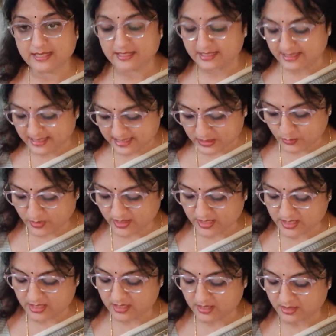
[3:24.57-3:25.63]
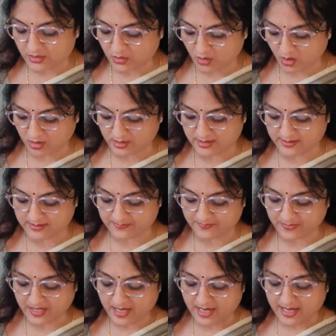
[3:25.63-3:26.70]
liquid rocks.
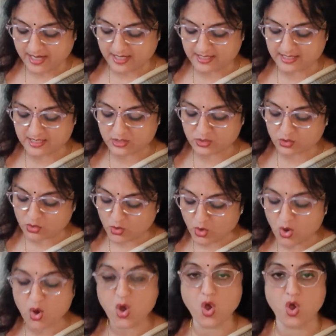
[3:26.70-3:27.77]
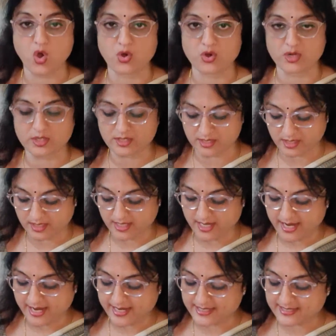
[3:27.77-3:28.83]
It is so hot
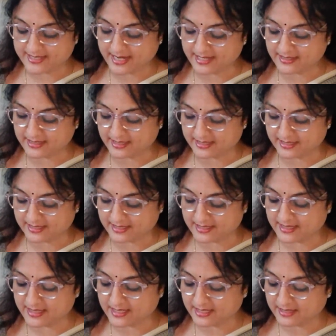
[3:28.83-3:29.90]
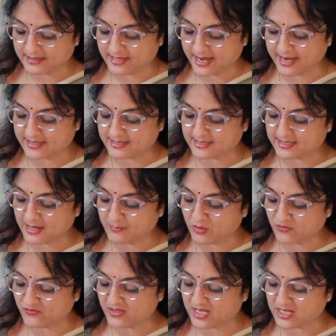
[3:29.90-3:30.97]
inside the Earth that some
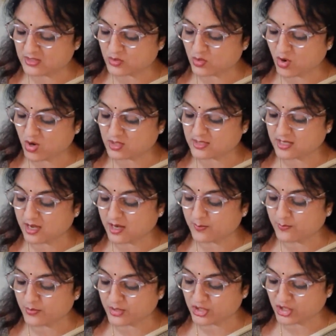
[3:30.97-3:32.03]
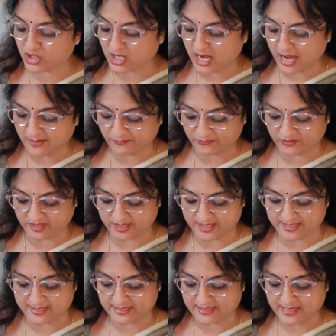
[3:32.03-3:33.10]
of these rocks are pushed
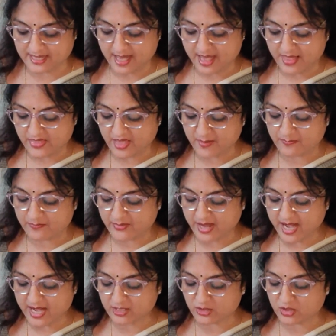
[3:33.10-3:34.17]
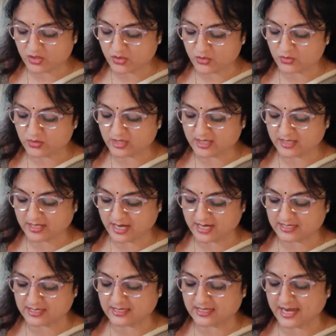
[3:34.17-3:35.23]
upwards. They break through the
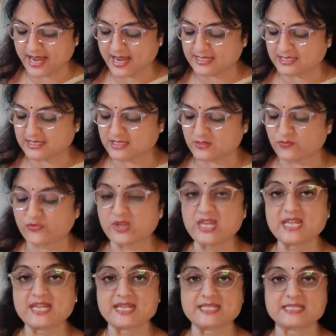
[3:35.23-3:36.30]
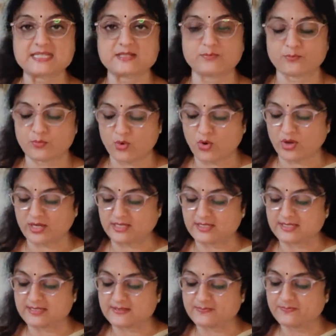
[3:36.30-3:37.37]
crust at its weakest
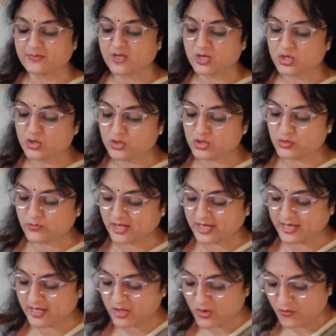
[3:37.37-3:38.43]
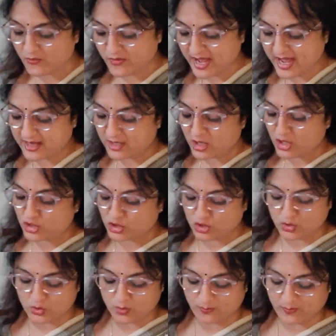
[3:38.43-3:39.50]
points, usually where
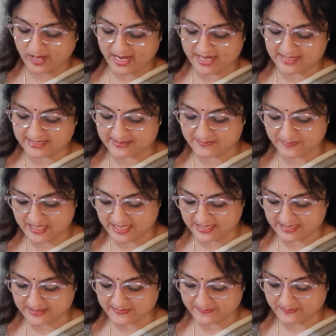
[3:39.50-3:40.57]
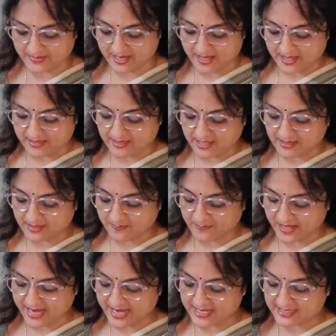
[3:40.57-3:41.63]
2 plates meet. Then the
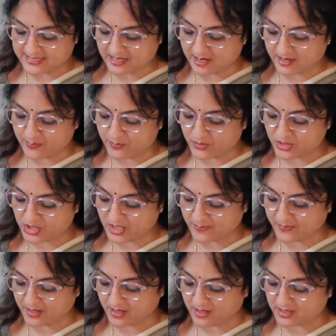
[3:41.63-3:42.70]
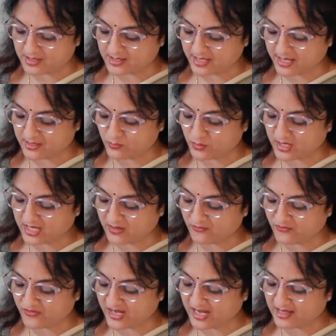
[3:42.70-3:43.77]
plates are pushed apart and we can
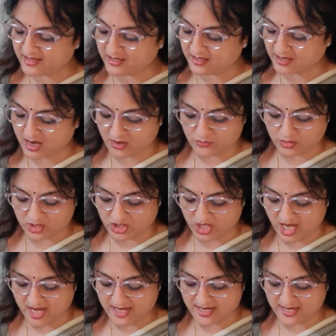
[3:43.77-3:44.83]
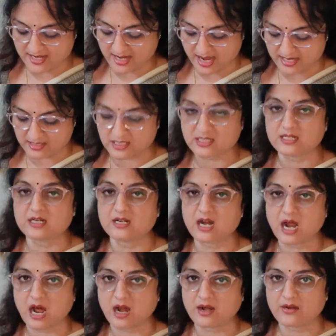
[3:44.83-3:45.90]
feel the ground shaking under
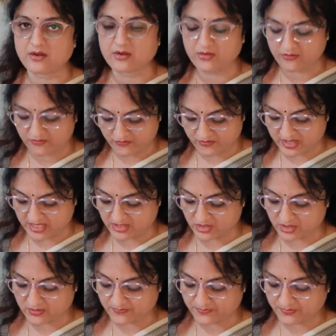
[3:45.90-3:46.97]
our feet.